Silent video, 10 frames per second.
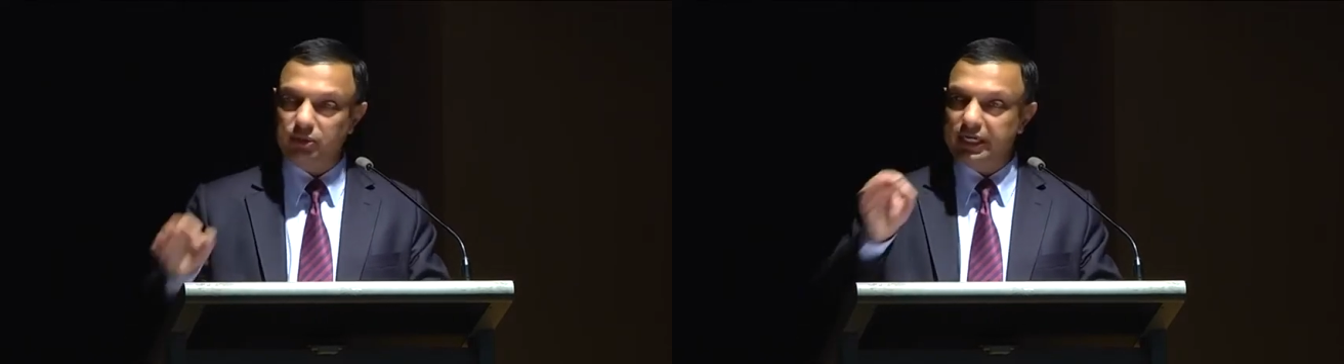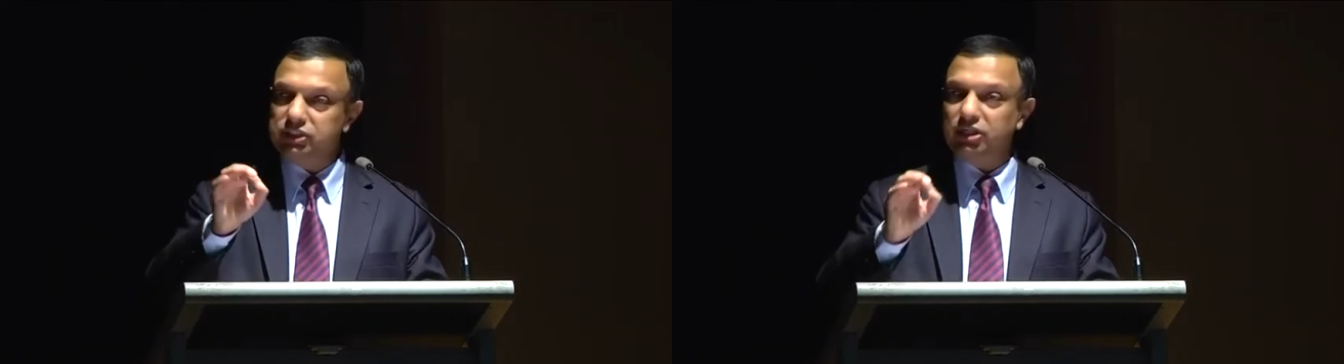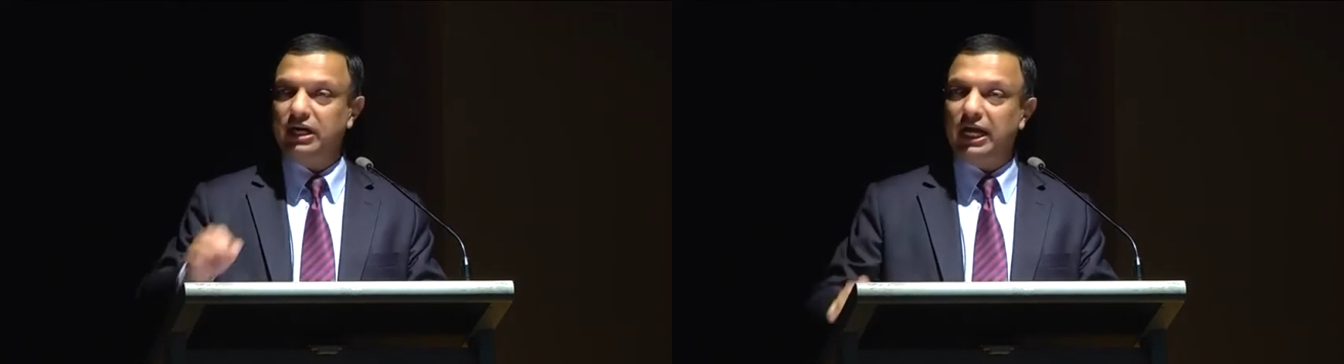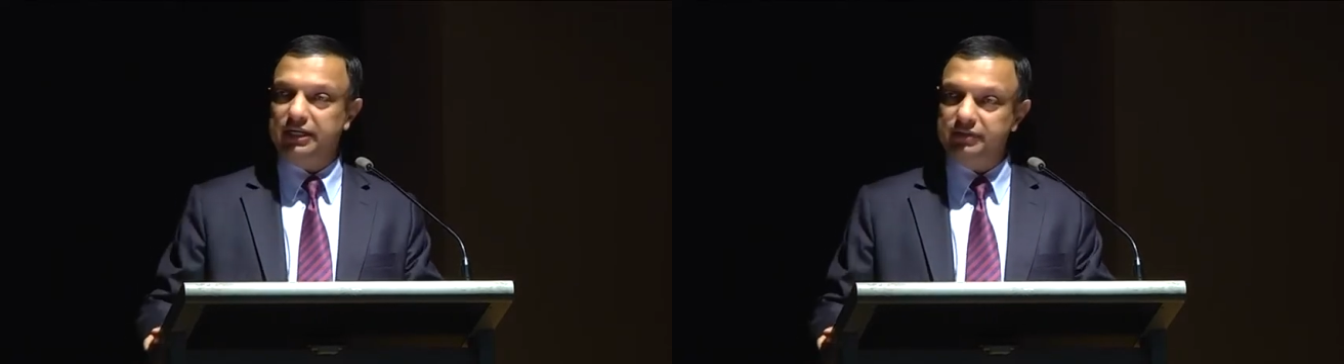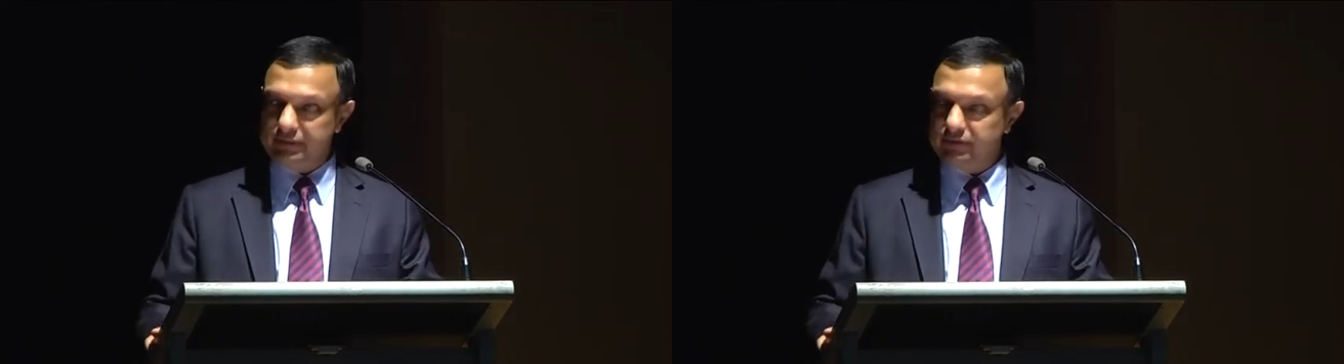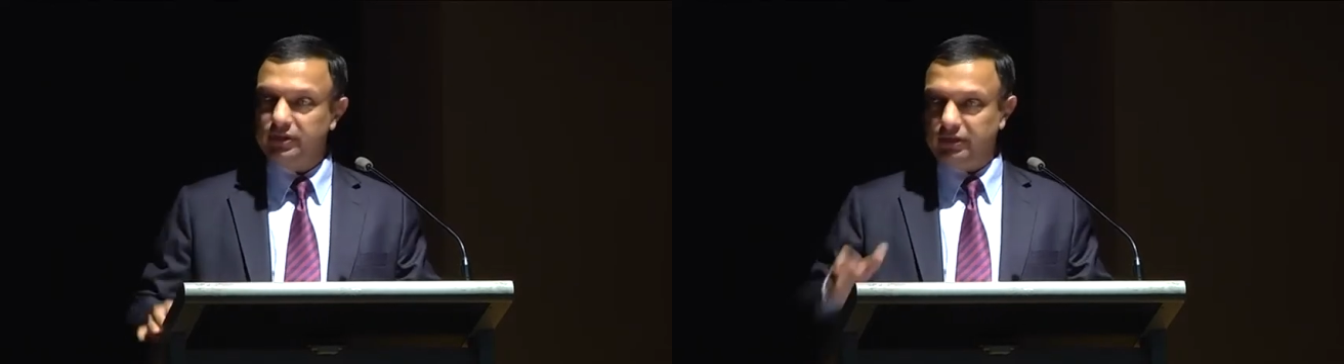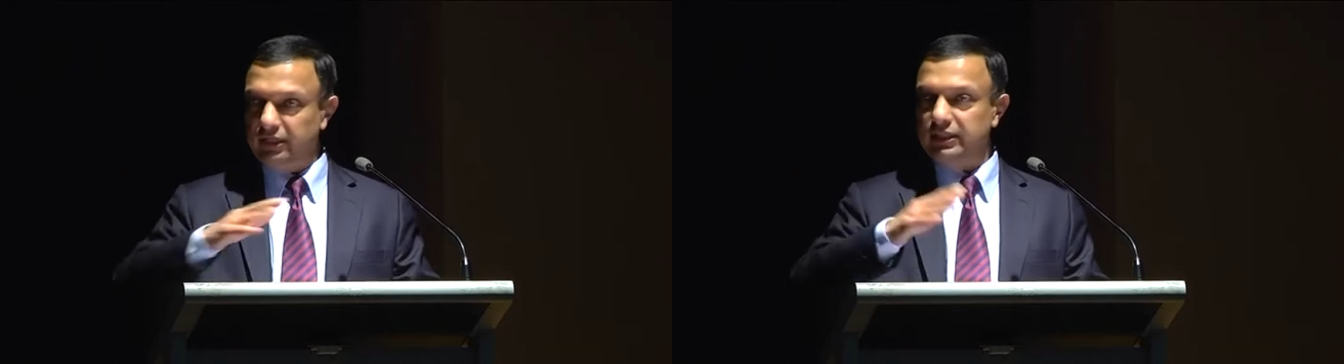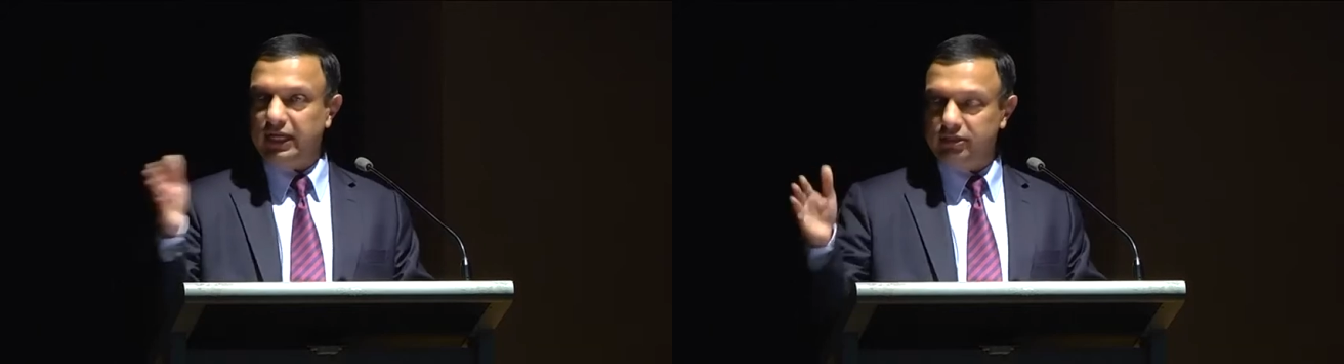to hitch a ride
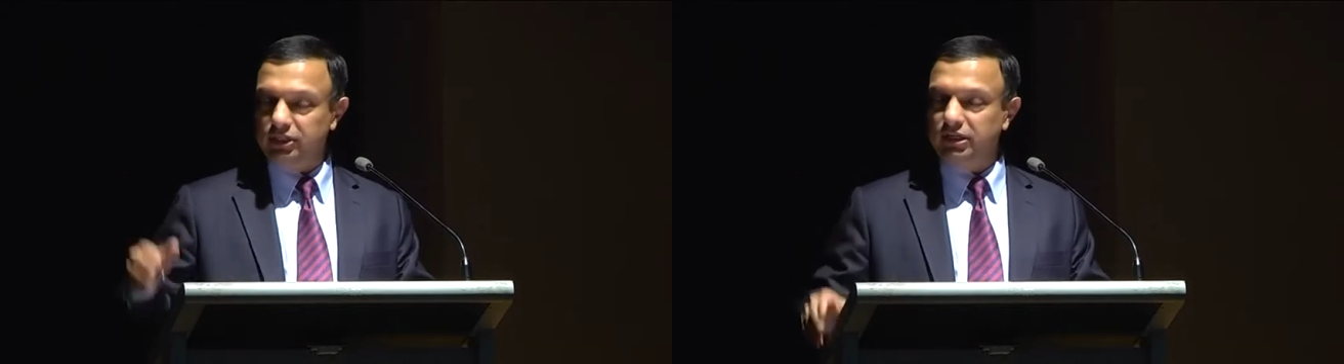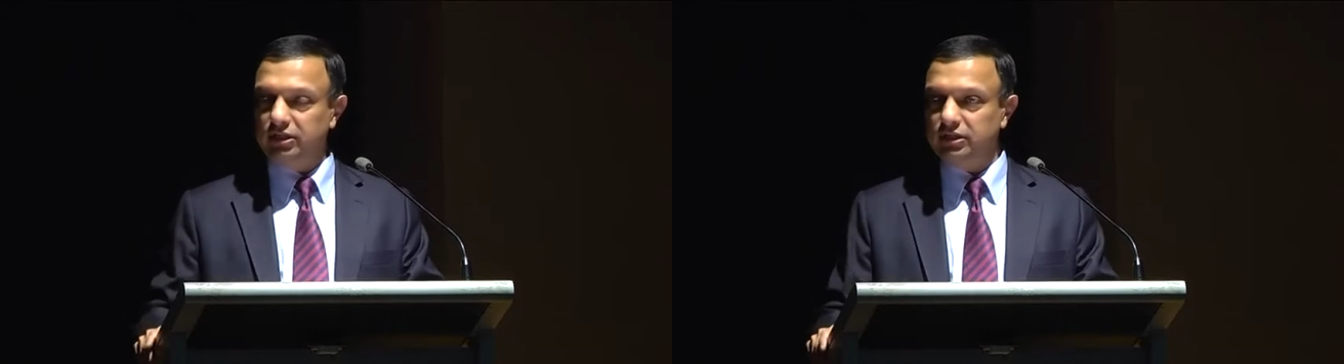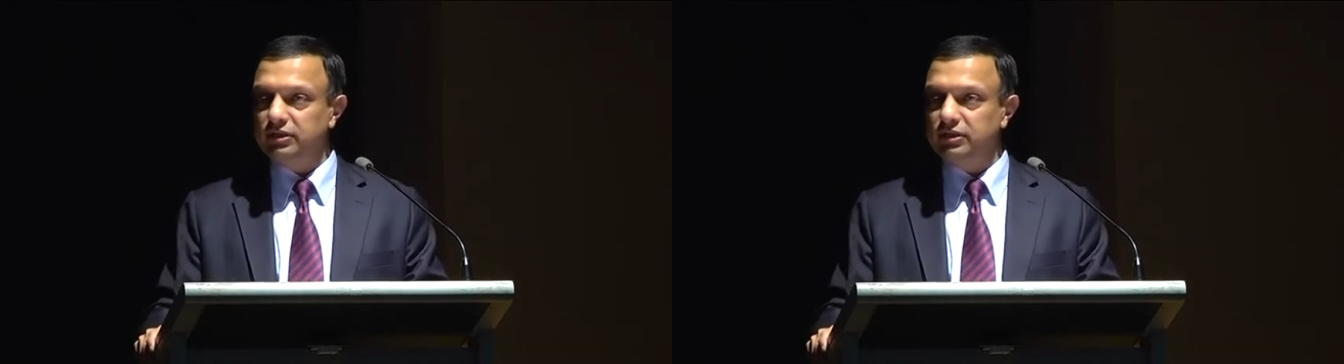in that year